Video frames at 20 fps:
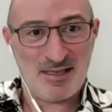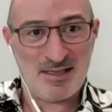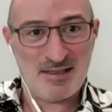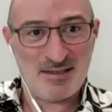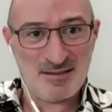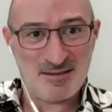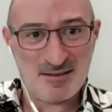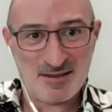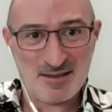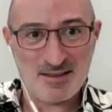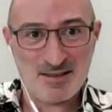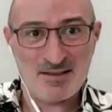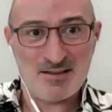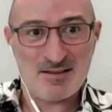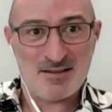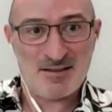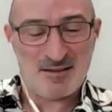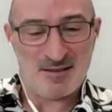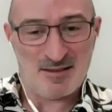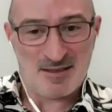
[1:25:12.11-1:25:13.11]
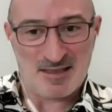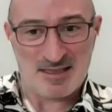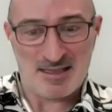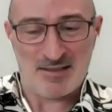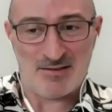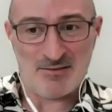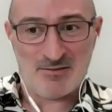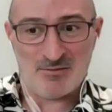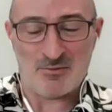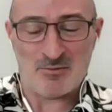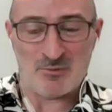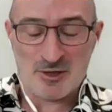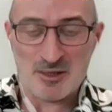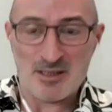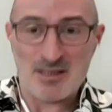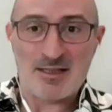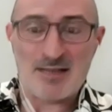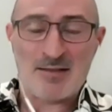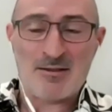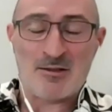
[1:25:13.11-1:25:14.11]
And I
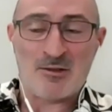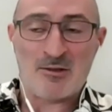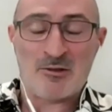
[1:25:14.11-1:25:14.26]
really,